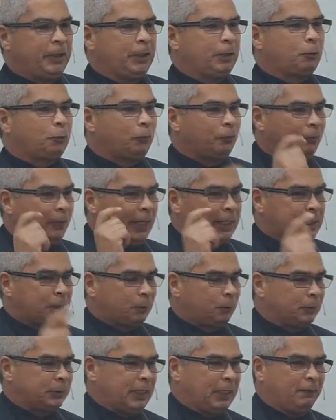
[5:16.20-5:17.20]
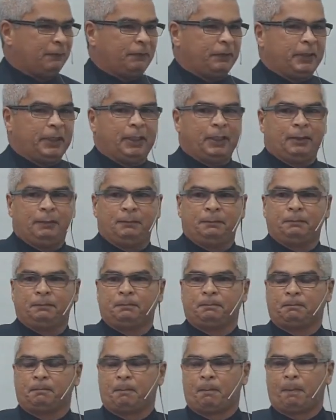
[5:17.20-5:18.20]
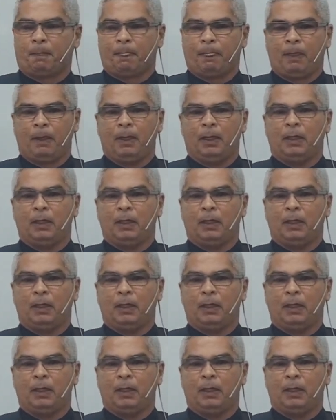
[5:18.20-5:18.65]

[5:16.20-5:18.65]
The prophet goes to David, speaks with David,